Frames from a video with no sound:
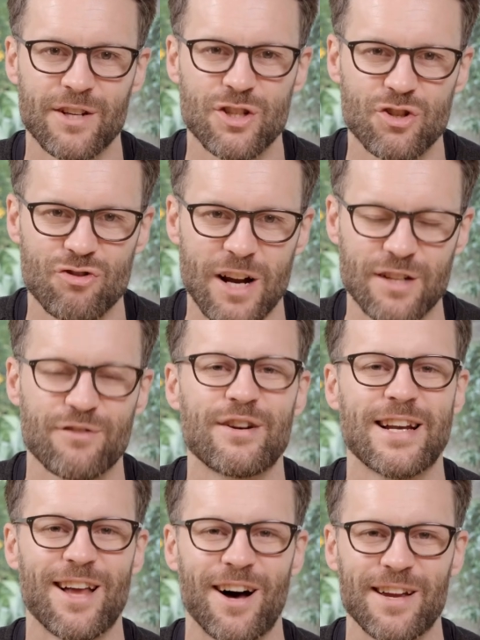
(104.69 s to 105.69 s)

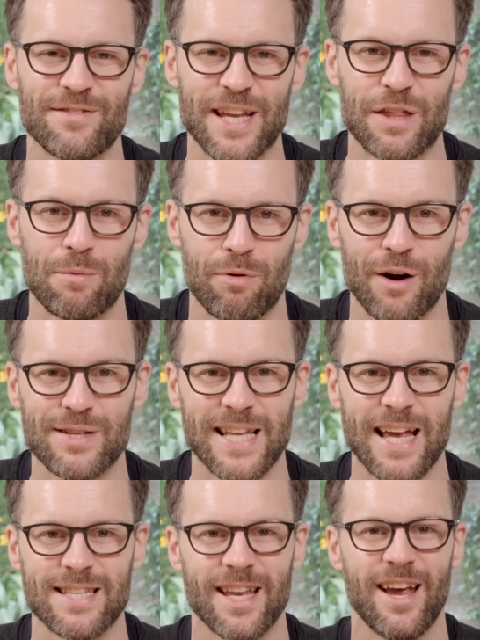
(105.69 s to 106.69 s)
stress-free lives in the
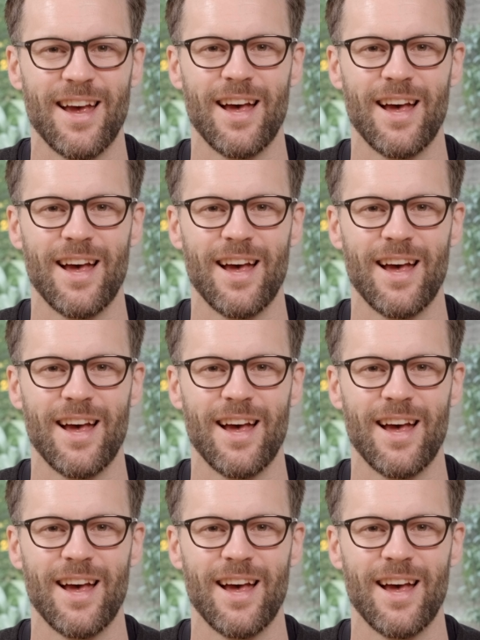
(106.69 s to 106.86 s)
process.